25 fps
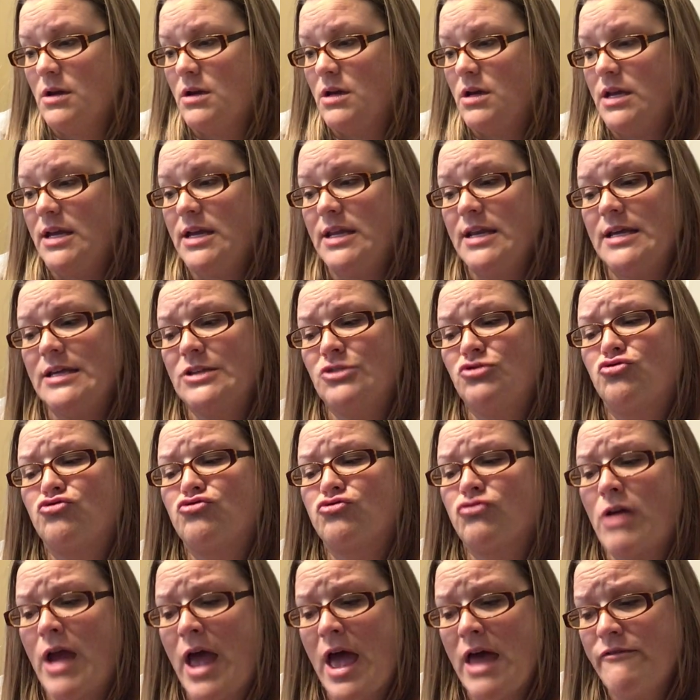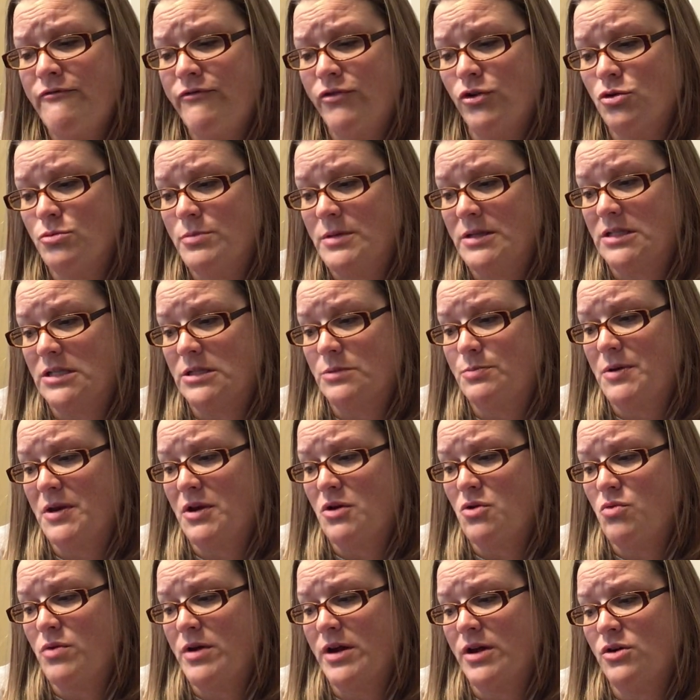It is dreadful, Mrs.
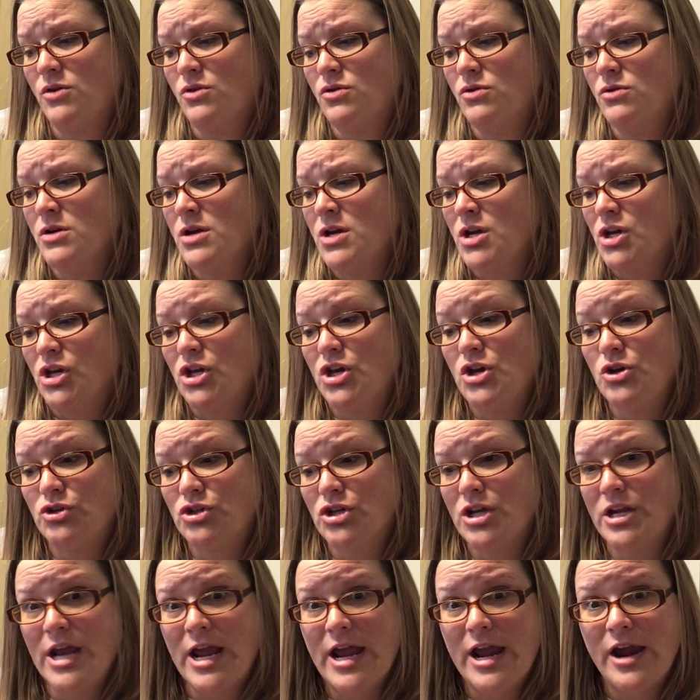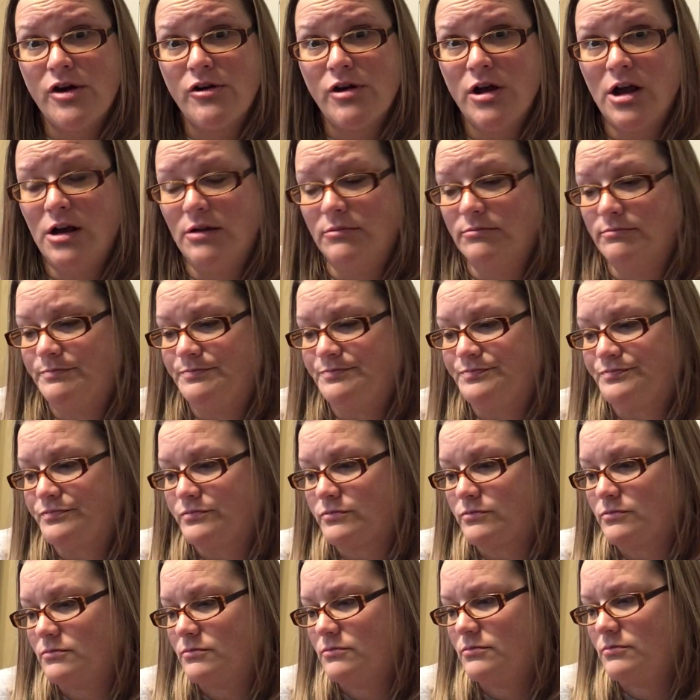Piggle-Wiggle. You should hear 'em."
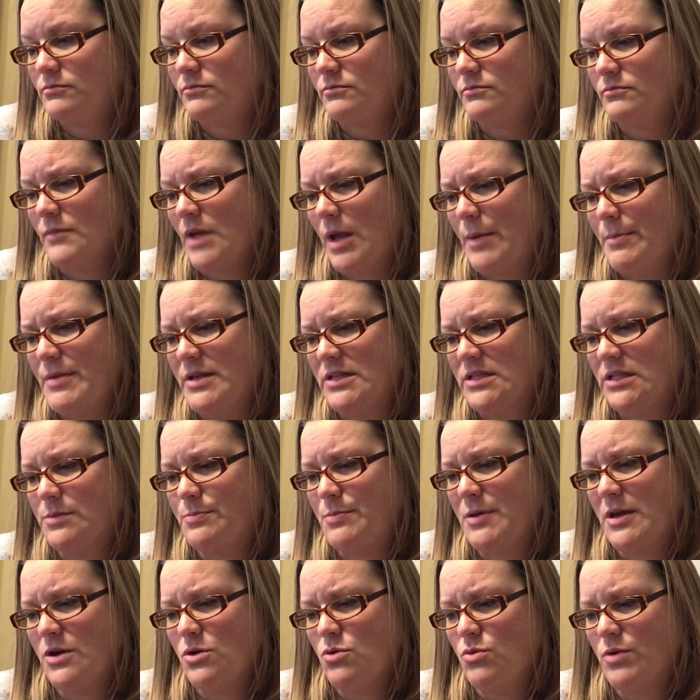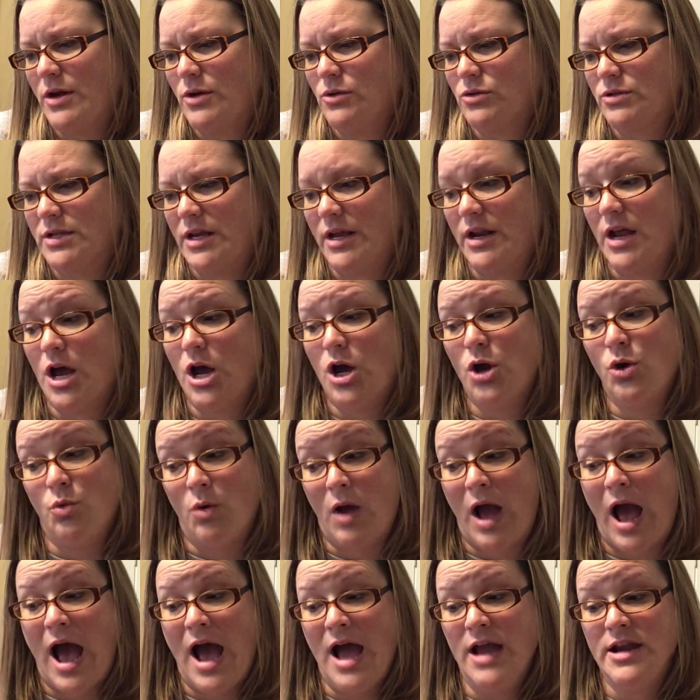Mrs. Piggle-Wiggle said, "Oh,
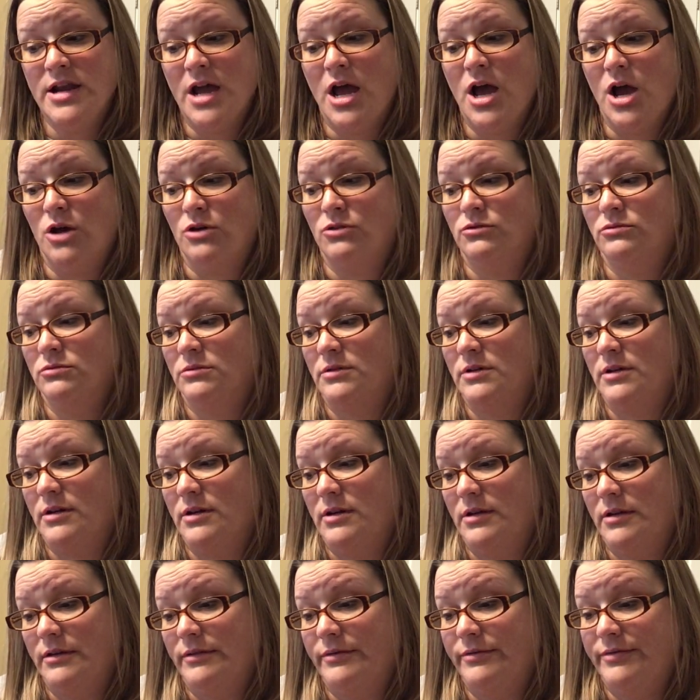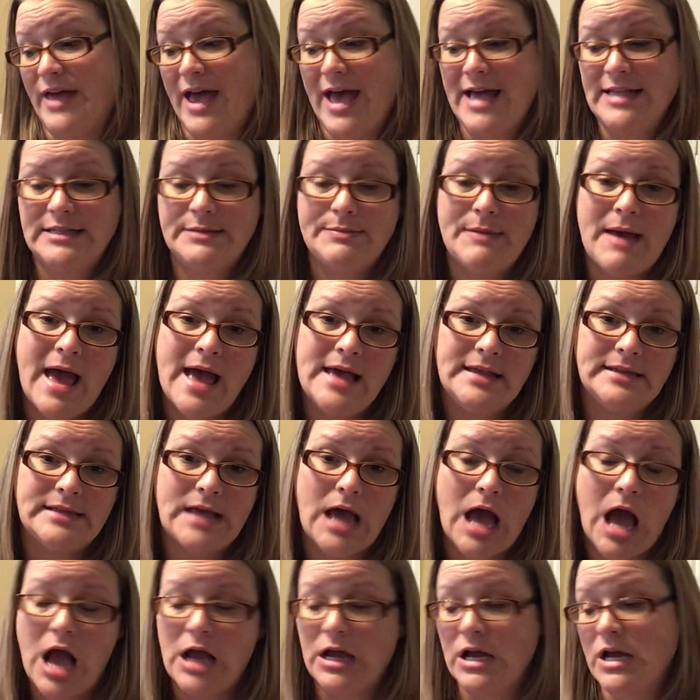I know. That's my
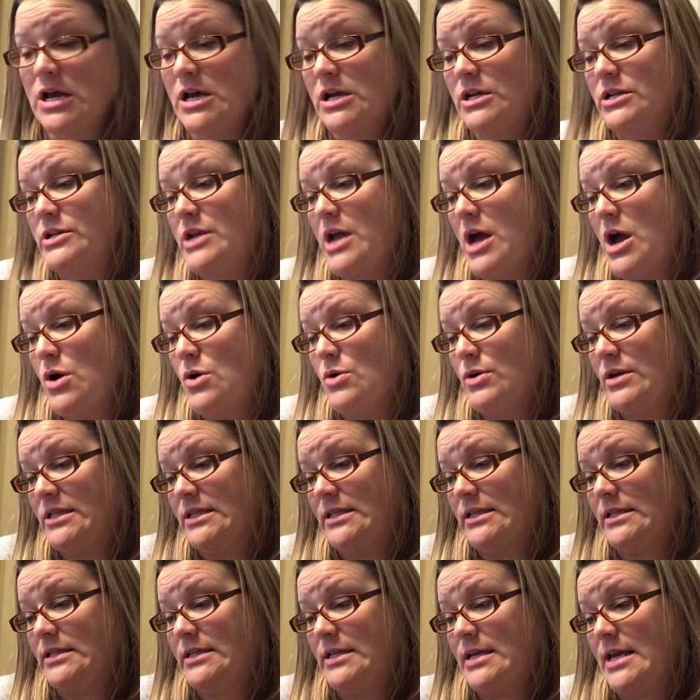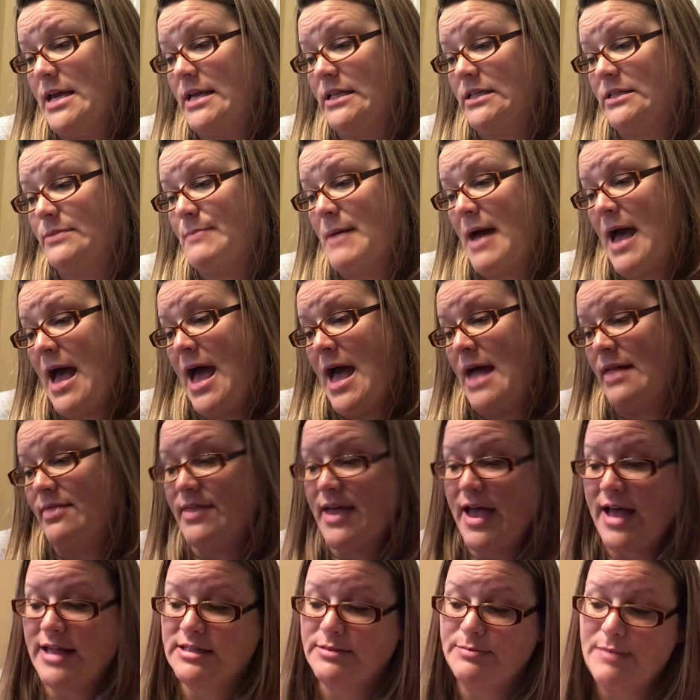sock. No, it's mine.
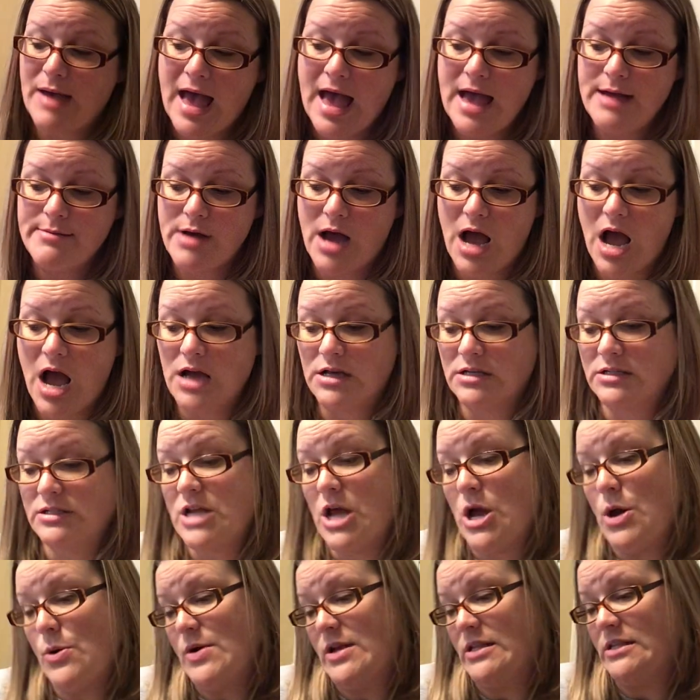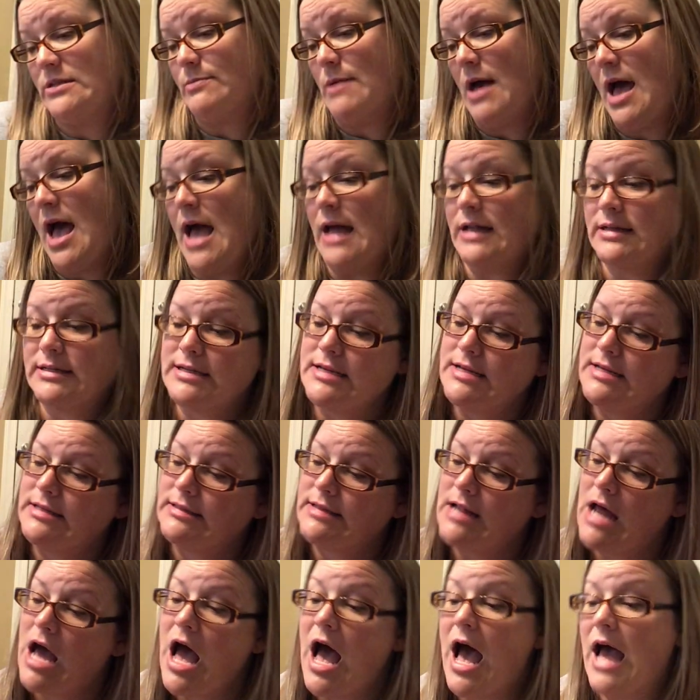That's my box. No, it's mine. 'Tis
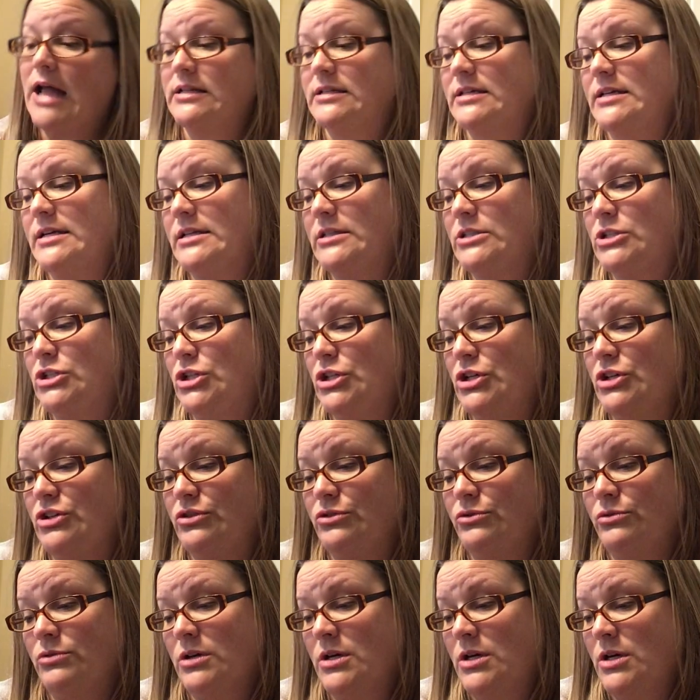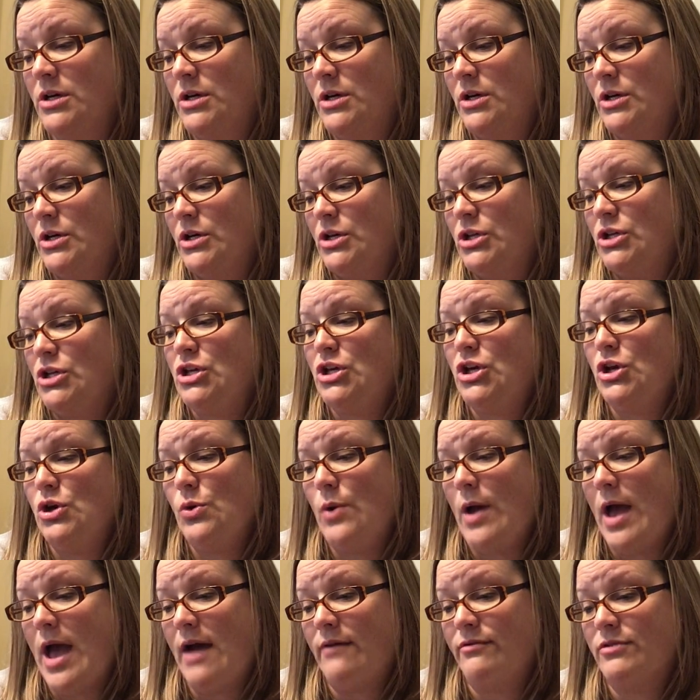not. 'Tis too.
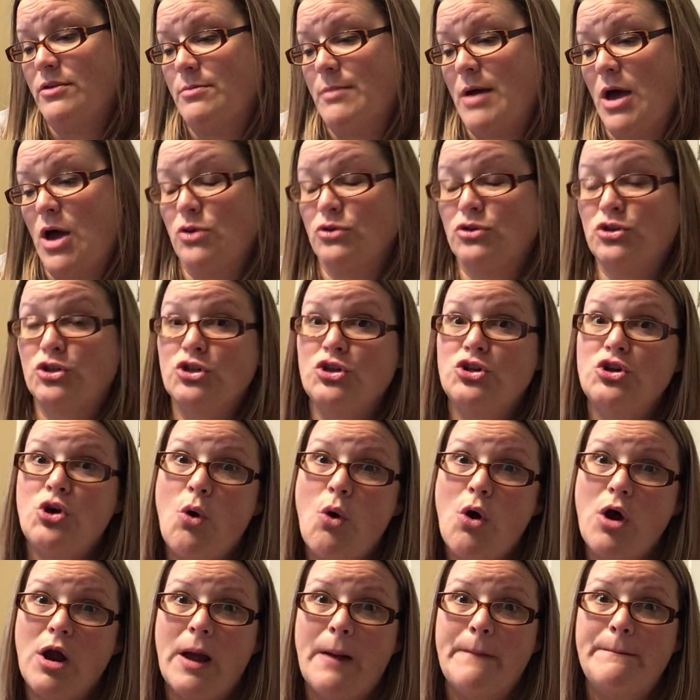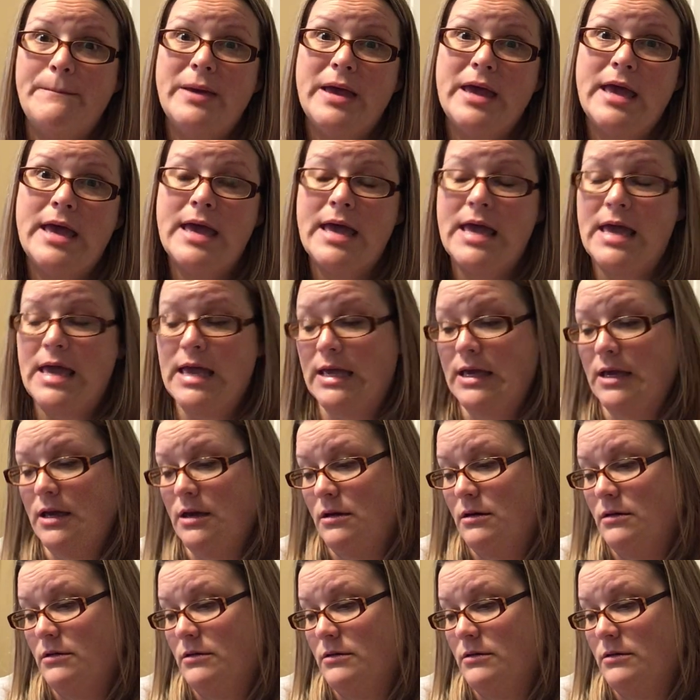You have the most. You're a pig."